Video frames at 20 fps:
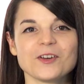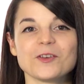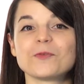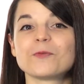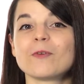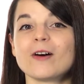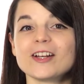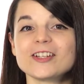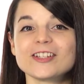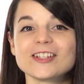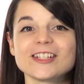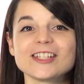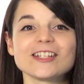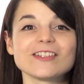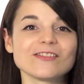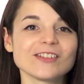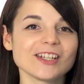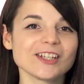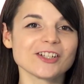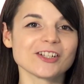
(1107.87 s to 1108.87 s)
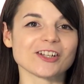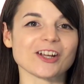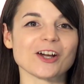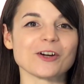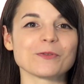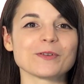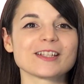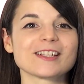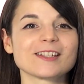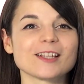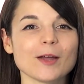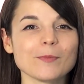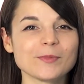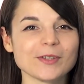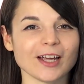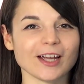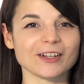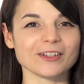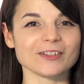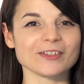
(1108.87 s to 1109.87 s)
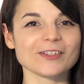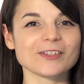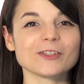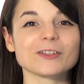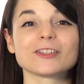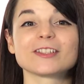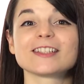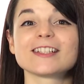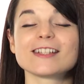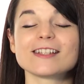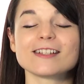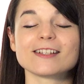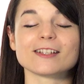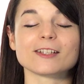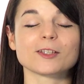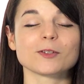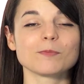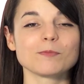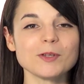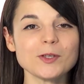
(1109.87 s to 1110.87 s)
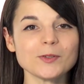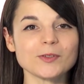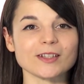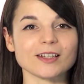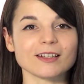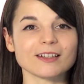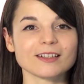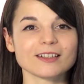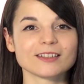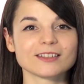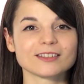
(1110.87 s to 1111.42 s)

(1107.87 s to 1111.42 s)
Watch a TV show with subtitles or listen to some music.